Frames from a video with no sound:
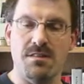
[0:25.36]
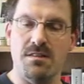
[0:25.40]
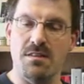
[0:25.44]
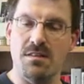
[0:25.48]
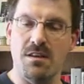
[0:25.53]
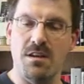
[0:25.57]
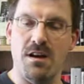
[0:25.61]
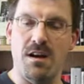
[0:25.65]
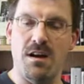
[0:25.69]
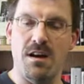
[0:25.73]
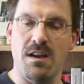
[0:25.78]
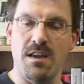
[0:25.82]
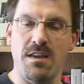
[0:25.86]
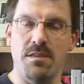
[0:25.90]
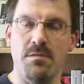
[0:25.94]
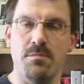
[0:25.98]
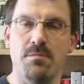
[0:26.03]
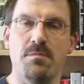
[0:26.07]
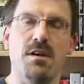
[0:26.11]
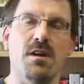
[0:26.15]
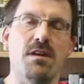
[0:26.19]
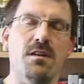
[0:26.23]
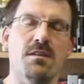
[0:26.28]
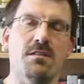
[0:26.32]

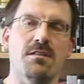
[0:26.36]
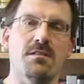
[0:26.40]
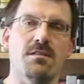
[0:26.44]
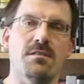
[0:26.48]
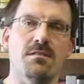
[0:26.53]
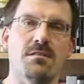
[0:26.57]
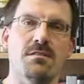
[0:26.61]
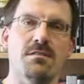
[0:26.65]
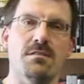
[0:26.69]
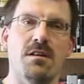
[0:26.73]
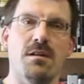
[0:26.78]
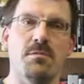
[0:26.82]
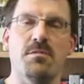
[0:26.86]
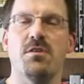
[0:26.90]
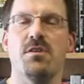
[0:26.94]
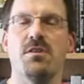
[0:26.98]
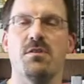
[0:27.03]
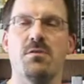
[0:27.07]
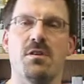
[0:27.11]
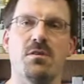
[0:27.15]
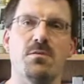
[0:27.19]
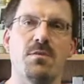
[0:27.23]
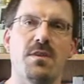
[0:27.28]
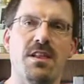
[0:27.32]
I'm doing
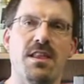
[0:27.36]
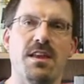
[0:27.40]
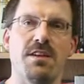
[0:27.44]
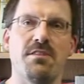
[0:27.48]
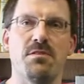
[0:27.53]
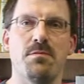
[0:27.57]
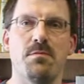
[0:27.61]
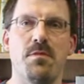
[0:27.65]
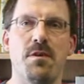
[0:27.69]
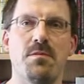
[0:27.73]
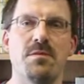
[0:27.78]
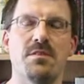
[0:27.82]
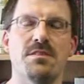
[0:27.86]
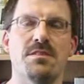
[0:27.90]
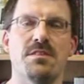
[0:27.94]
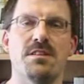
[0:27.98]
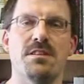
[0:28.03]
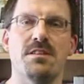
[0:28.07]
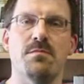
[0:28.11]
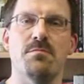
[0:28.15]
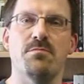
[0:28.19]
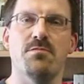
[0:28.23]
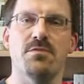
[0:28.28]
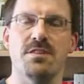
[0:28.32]
quite well here at the moment, and
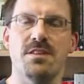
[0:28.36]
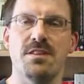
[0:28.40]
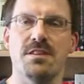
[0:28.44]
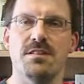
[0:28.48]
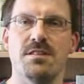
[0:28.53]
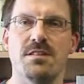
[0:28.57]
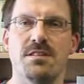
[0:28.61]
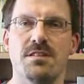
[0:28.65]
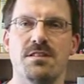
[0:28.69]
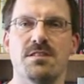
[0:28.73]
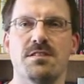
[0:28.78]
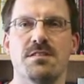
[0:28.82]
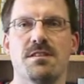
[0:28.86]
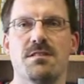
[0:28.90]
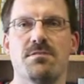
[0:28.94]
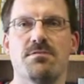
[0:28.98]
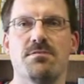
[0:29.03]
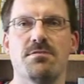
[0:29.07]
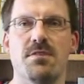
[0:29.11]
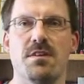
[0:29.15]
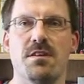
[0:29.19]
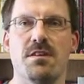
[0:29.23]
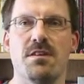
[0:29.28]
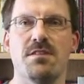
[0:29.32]
I'm predicted a
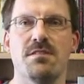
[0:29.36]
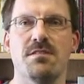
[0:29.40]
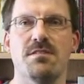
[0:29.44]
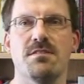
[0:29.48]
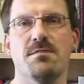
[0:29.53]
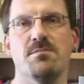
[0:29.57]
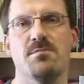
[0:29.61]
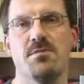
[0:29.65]
first,